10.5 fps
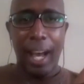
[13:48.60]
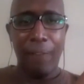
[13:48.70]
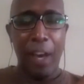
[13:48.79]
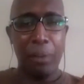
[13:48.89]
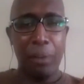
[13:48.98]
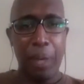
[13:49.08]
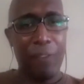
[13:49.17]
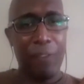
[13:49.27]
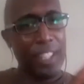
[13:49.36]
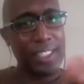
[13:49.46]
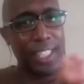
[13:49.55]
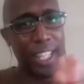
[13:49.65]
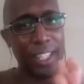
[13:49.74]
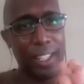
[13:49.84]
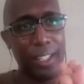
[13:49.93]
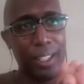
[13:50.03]
found better if I
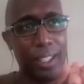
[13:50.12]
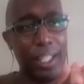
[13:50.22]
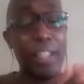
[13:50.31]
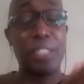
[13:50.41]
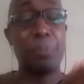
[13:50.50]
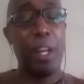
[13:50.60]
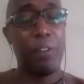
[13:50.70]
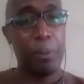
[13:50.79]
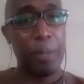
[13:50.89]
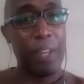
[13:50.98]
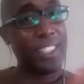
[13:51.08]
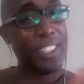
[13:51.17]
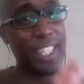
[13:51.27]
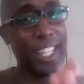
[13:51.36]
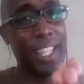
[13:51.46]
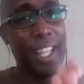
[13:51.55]
say it. It's better for me if I
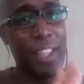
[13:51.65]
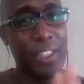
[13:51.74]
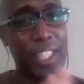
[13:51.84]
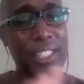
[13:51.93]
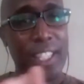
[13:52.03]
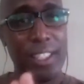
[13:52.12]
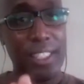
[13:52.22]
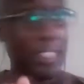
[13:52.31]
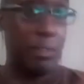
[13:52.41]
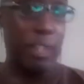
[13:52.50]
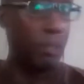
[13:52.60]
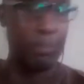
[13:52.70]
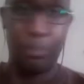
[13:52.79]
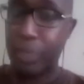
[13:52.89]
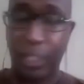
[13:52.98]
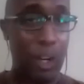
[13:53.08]
say this like this. And they're,
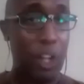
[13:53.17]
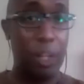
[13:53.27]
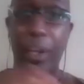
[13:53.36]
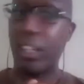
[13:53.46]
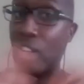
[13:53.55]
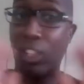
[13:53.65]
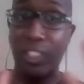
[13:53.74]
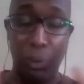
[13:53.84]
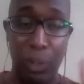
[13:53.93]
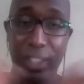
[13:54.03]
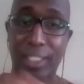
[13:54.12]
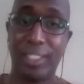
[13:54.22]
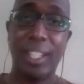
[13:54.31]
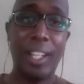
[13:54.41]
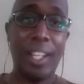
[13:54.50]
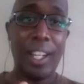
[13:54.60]
you know, all about as long as it works.
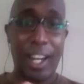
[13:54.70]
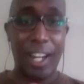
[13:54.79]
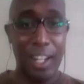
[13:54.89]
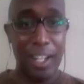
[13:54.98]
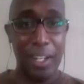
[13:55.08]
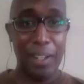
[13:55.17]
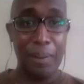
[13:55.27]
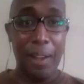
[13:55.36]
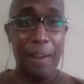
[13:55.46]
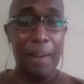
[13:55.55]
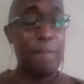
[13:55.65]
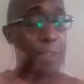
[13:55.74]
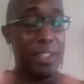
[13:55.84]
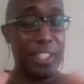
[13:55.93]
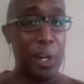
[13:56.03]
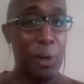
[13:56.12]
So
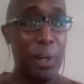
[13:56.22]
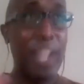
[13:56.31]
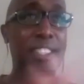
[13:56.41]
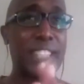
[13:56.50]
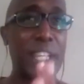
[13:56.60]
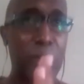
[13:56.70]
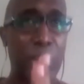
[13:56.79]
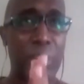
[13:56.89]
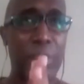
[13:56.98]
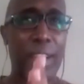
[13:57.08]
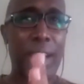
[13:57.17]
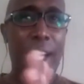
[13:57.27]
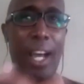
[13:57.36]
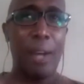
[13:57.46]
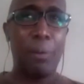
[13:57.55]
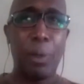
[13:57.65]
in SeaWorld,
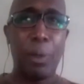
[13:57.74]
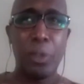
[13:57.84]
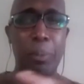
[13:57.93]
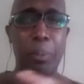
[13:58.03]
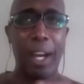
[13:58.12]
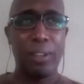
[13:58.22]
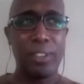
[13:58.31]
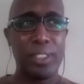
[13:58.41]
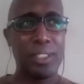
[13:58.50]
we'll do about